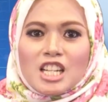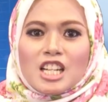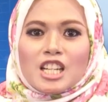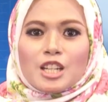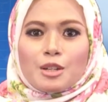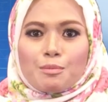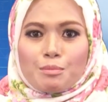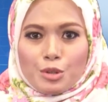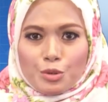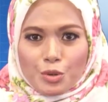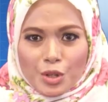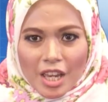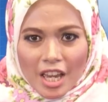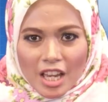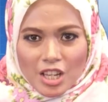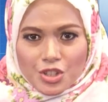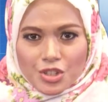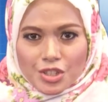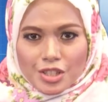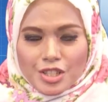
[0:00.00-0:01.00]

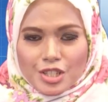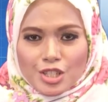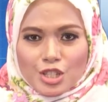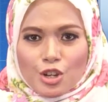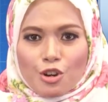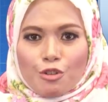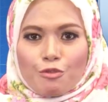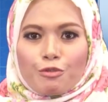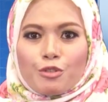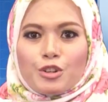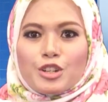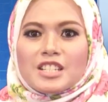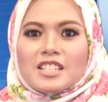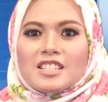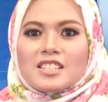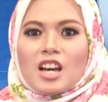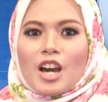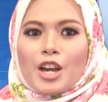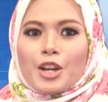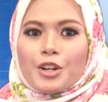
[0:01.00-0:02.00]
communications for
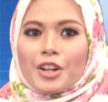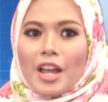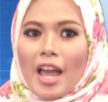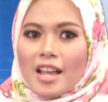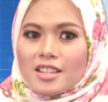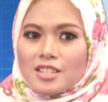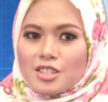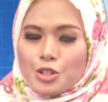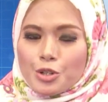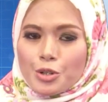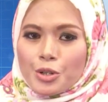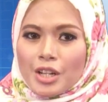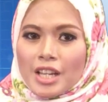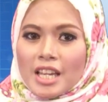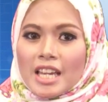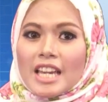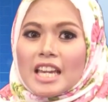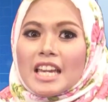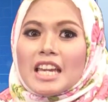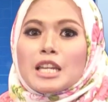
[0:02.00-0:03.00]
desired answer
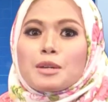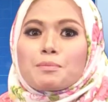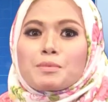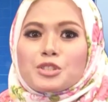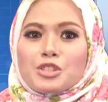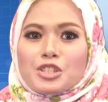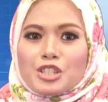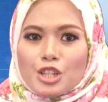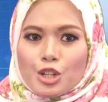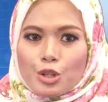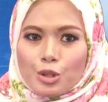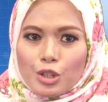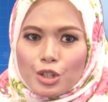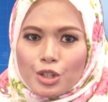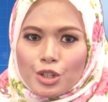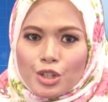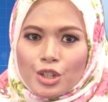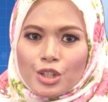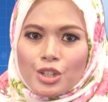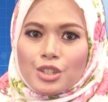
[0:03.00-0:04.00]
in a
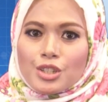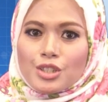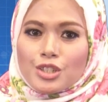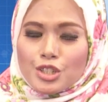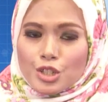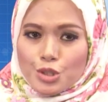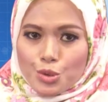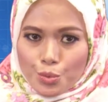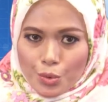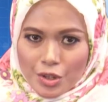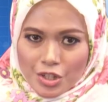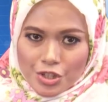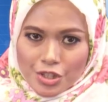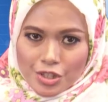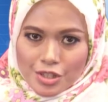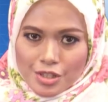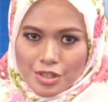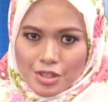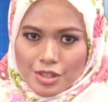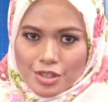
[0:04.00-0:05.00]
particular
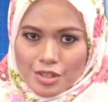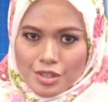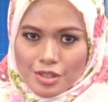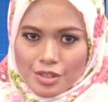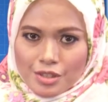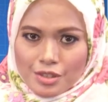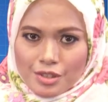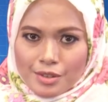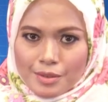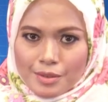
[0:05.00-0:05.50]
situations.